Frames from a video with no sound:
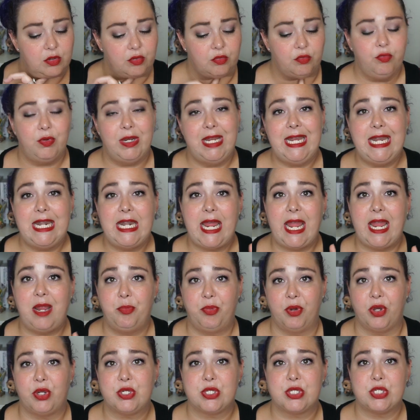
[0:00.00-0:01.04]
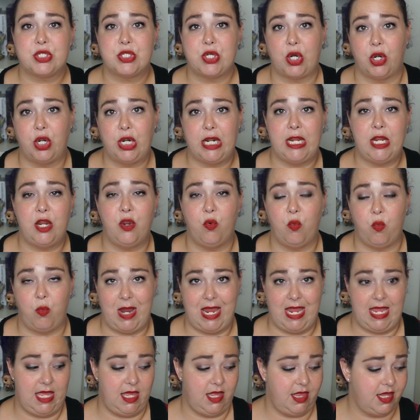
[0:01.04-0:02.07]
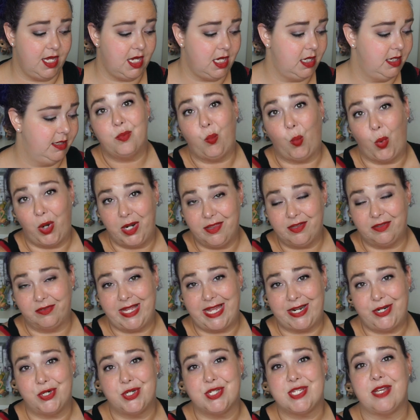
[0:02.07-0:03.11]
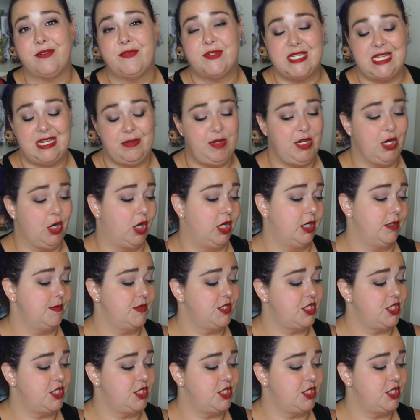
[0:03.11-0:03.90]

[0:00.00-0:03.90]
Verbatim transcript: Read a book starting with one of the letters of TBR.